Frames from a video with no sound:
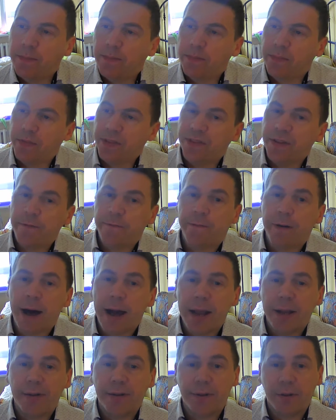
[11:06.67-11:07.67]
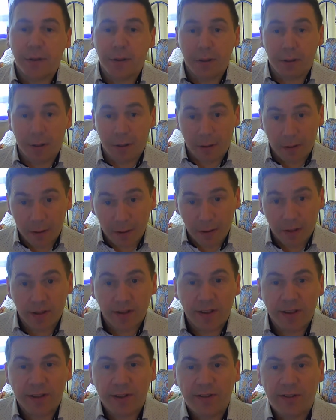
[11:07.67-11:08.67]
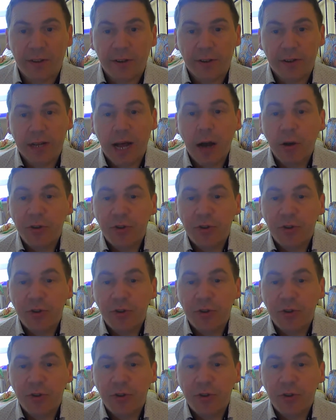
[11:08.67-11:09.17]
defined certain how